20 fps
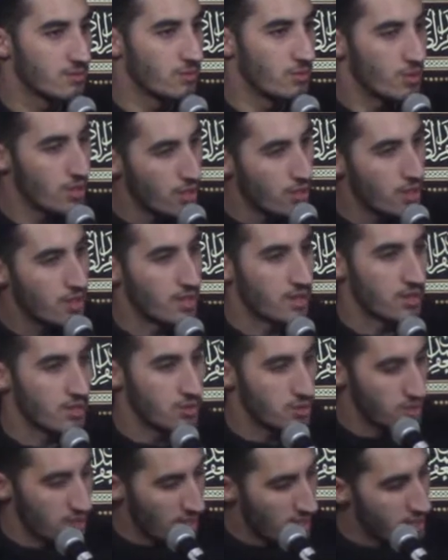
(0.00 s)
what do you think?
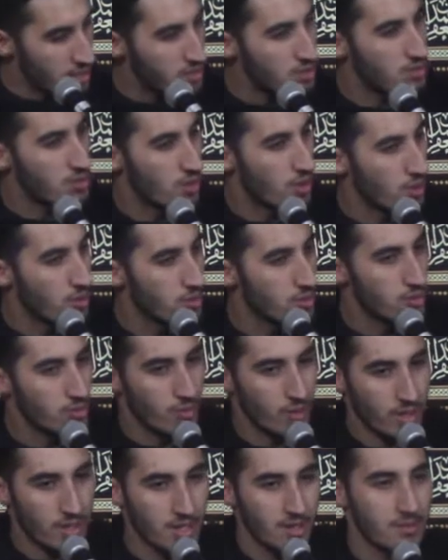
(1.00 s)
Yes, no, do you
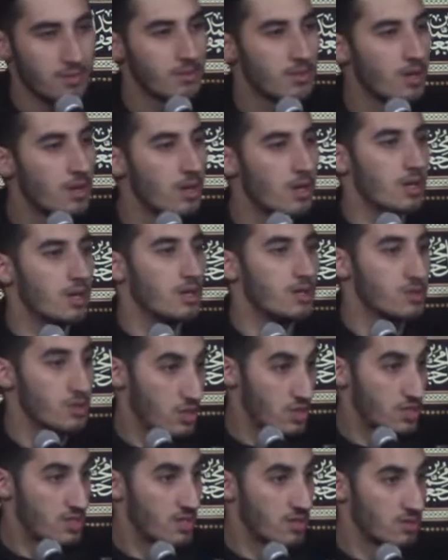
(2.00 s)
want him? So
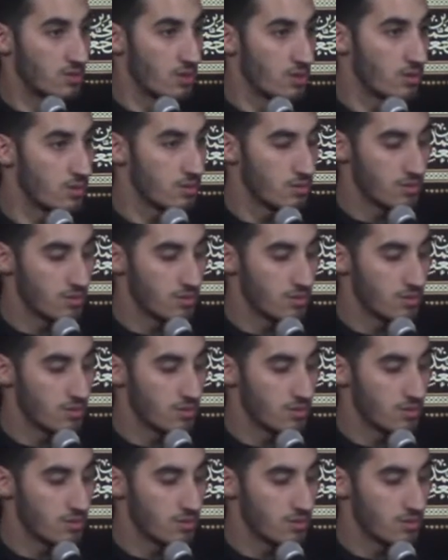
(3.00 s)
she says no.